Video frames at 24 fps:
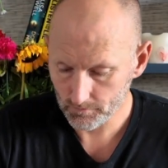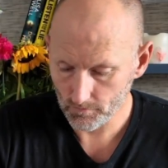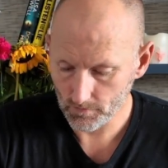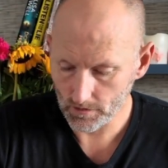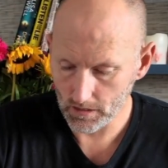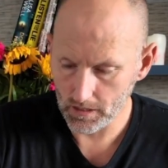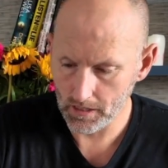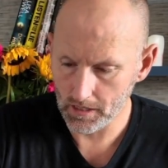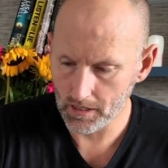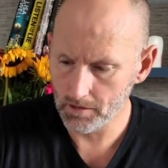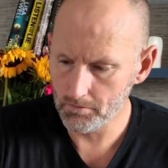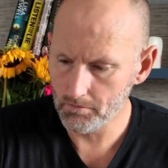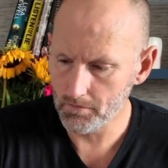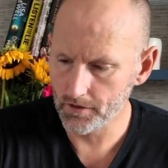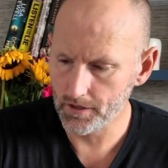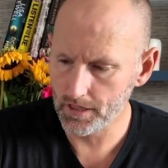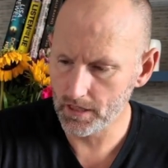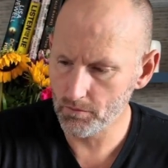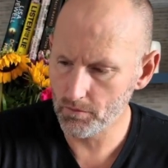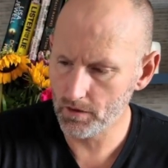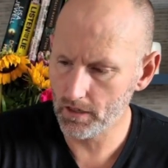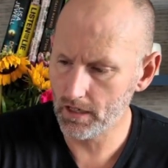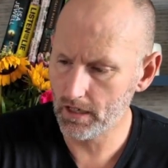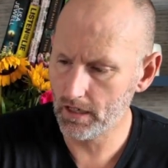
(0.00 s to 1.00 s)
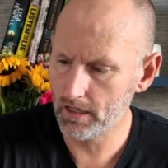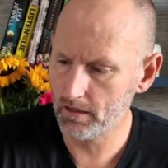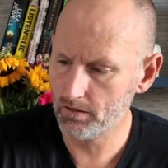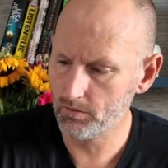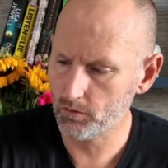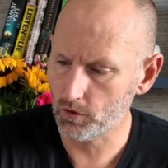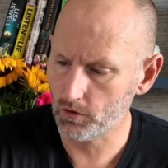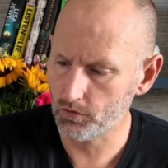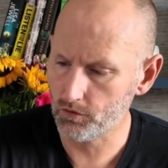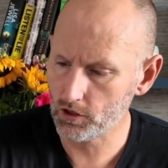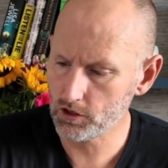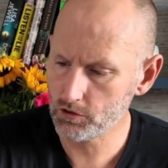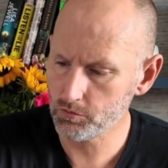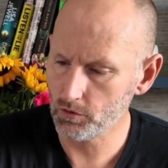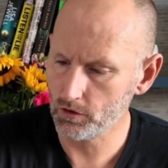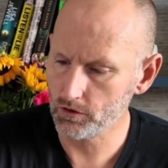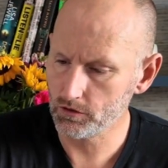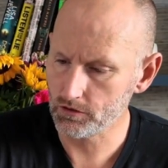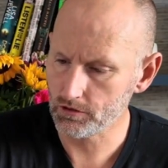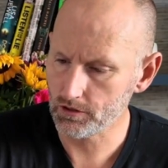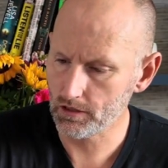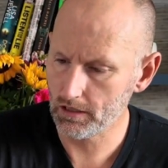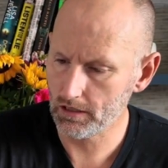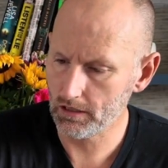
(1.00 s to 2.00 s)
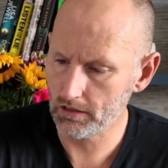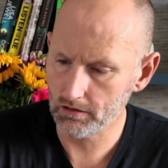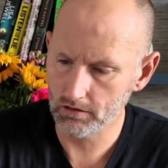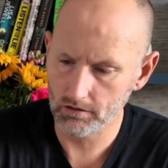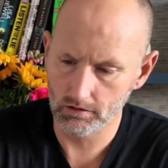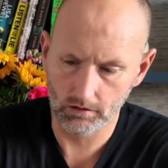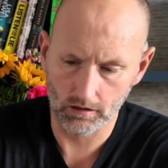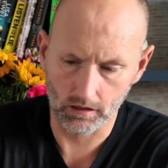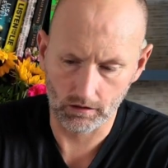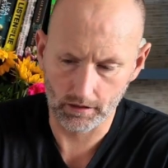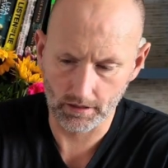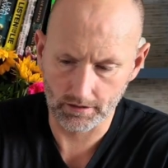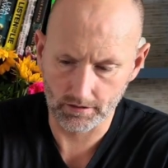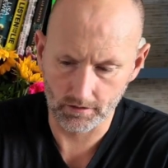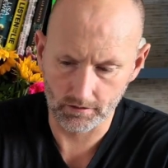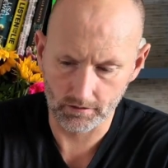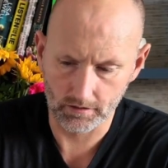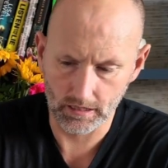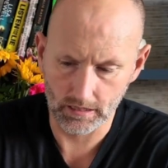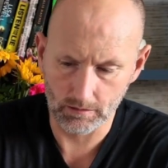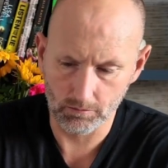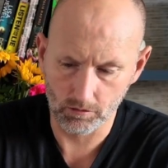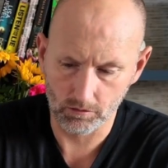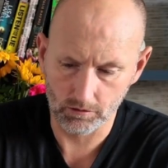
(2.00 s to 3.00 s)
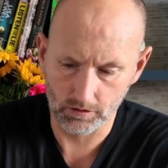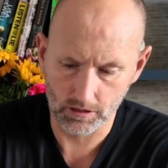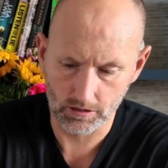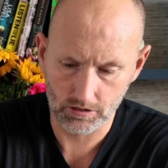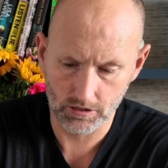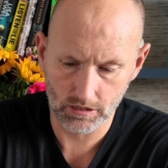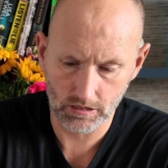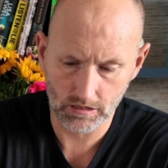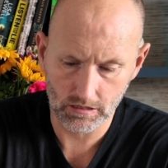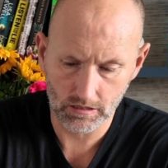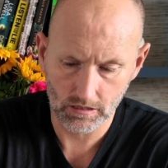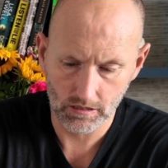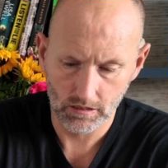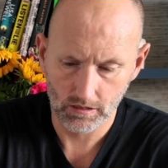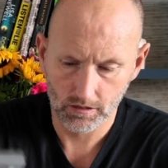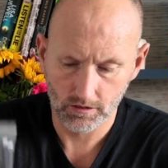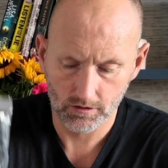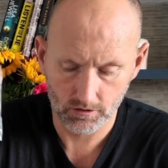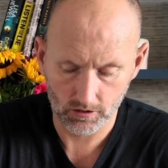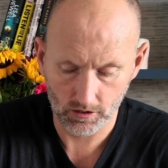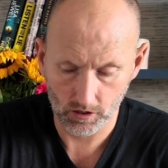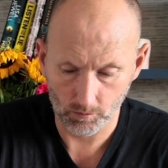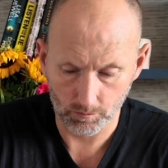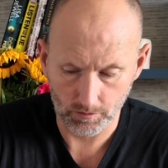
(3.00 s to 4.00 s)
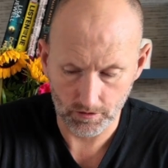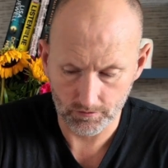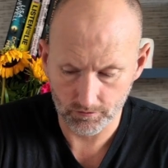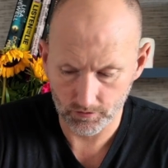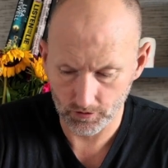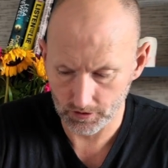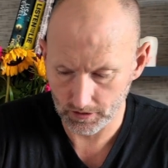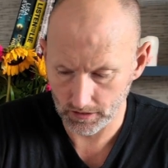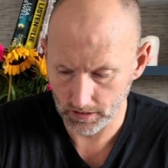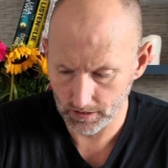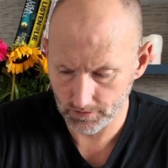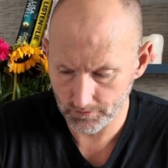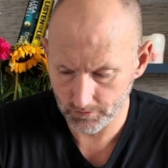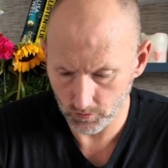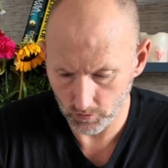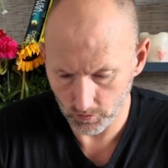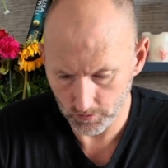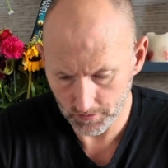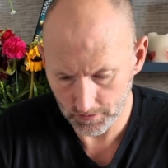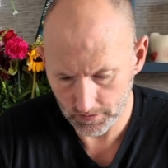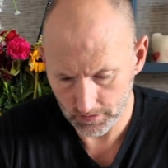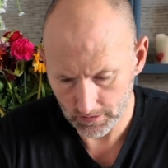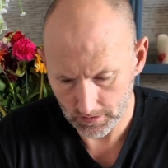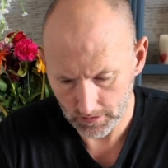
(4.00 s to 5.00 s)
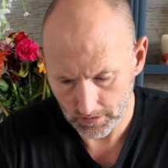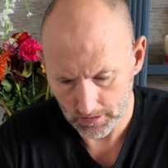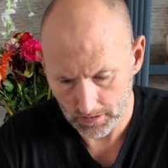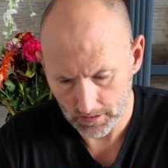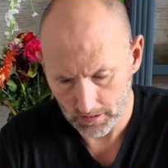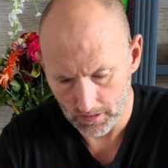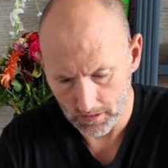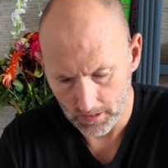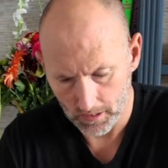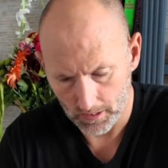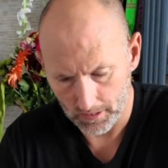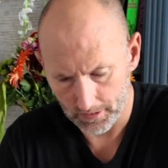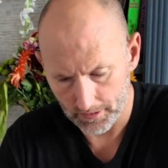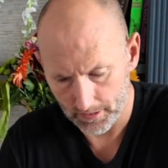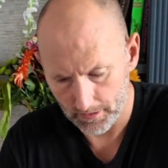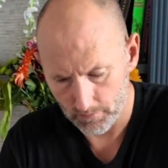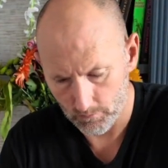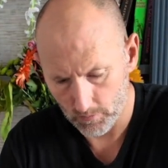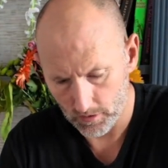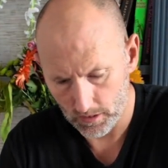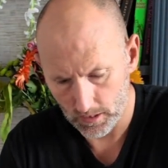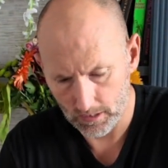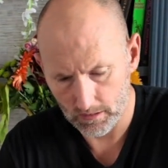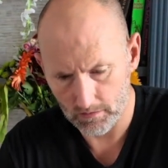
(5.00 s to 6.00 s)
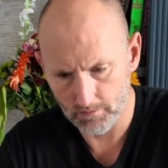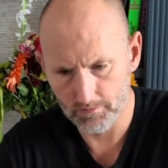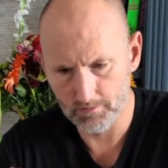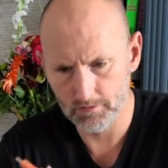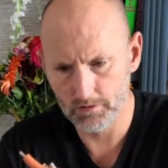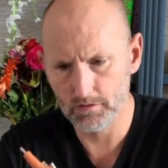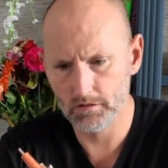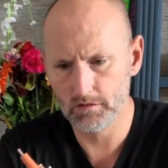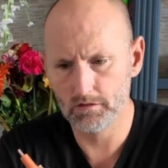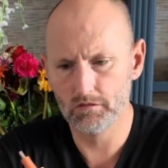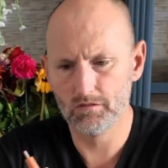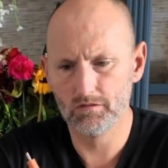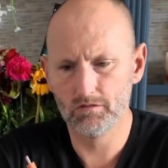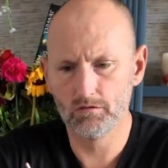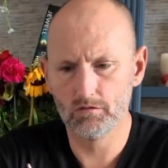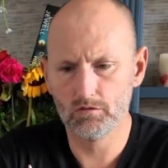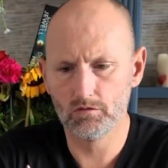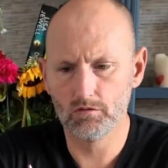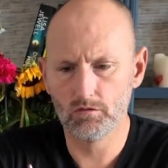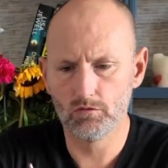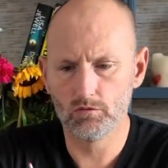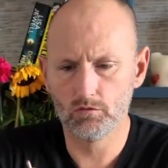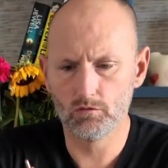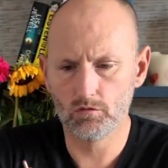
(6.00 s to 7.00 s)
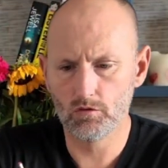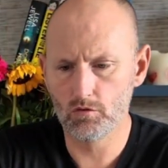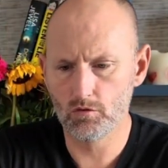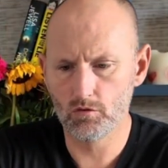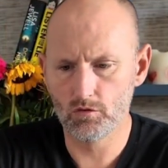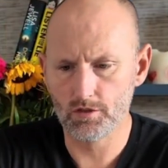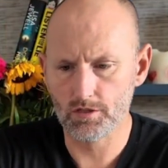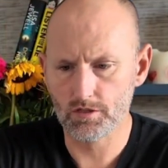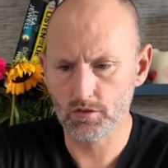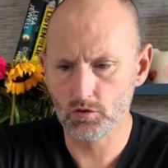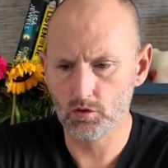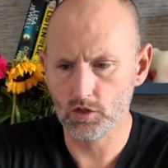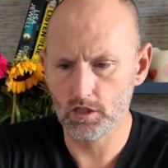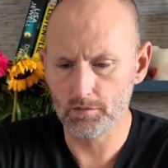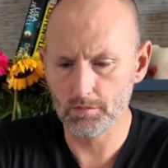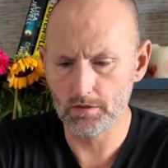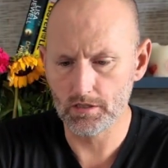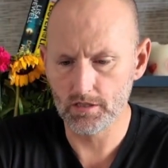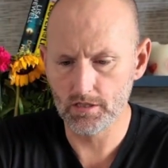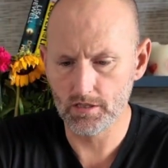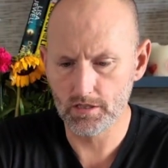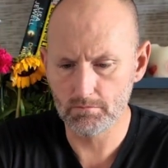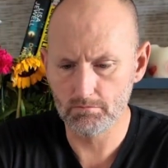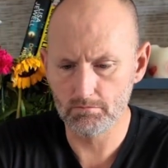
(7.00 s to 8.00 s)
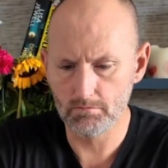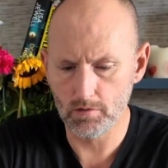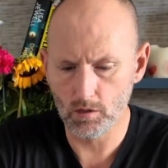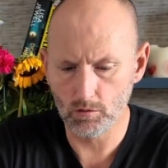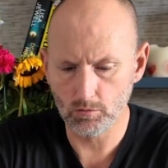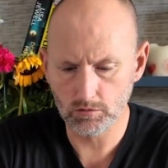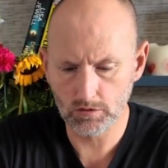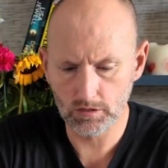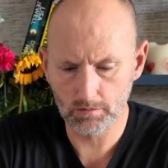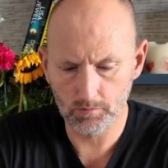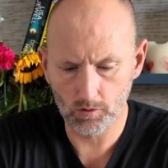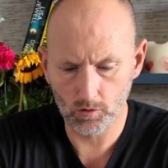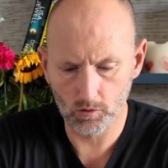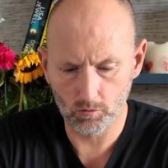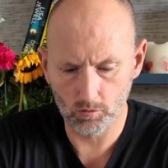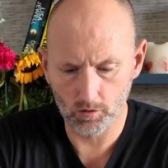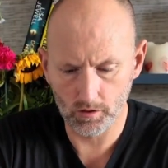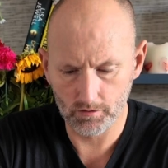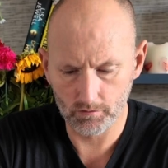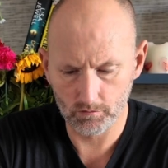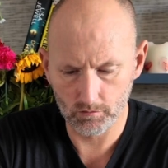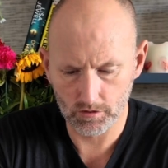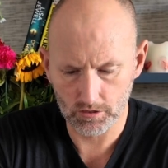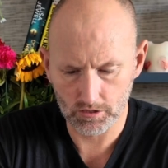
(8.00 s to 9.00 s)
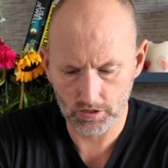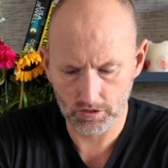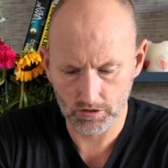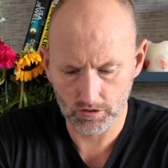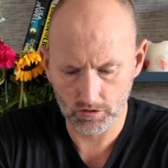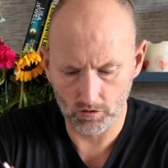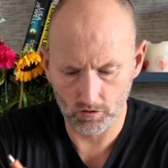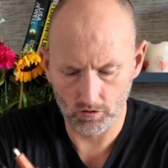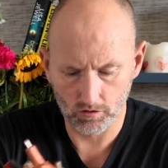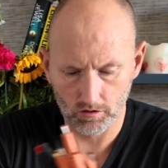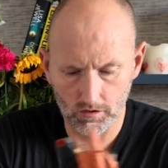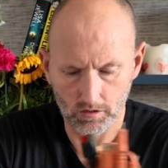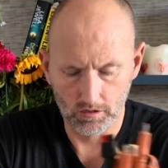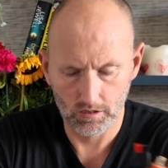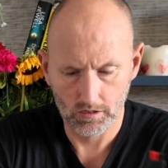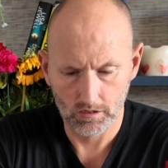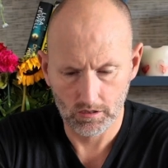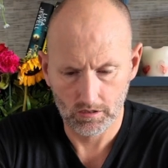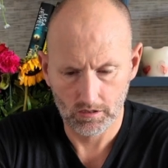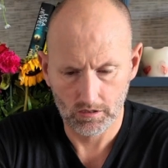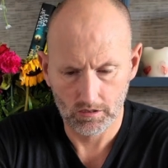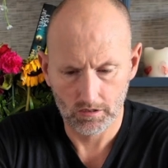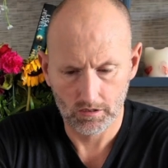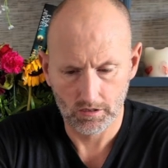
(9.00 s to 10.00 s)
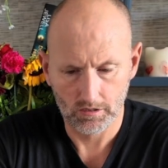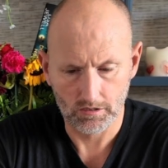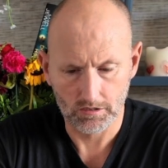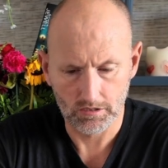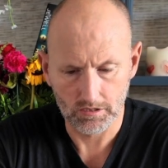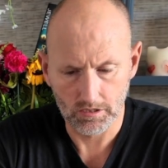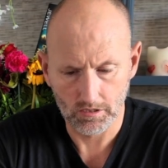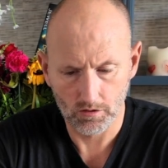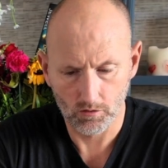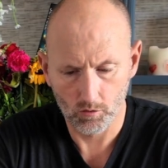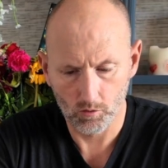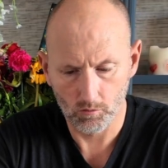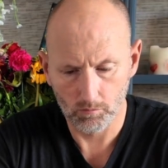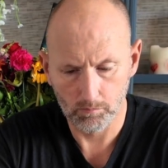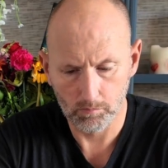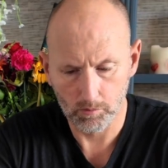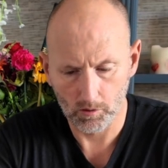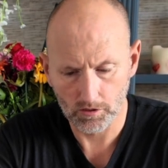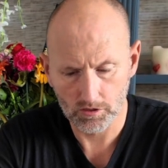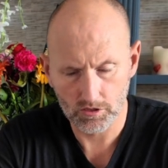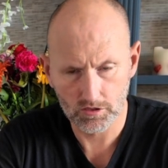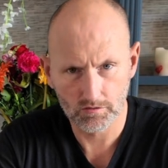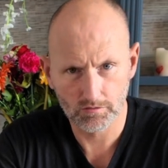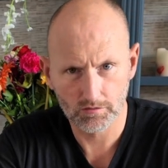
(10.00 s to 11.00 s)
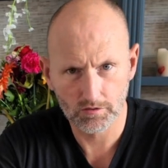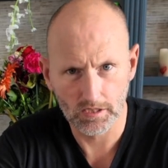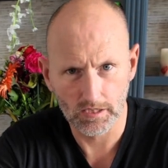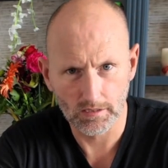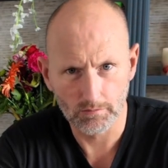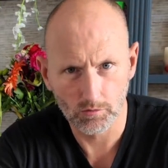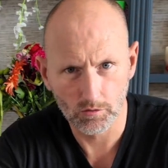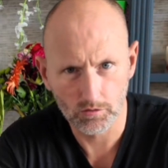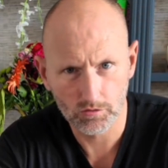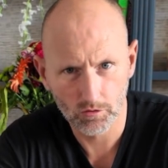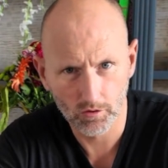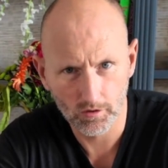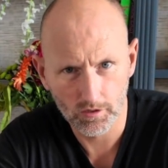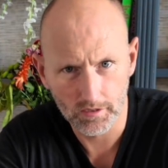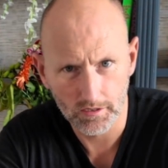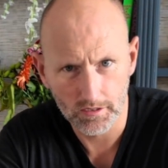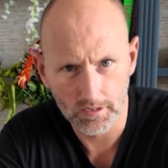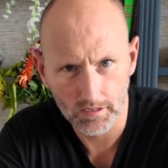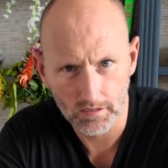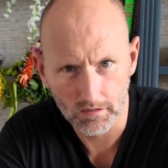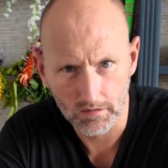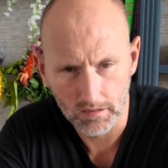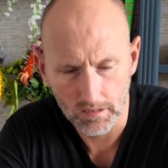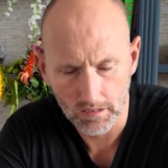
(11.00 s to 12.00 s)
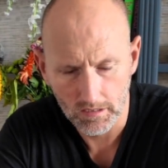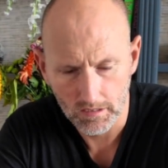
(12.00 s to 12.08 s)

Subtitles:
And then we have, well, the first one's a lightning cable and a C, so that'll be for your iPhone. And then we have, there's going to be this multiple one, which has got, you can see a whole bunch of cables on it there.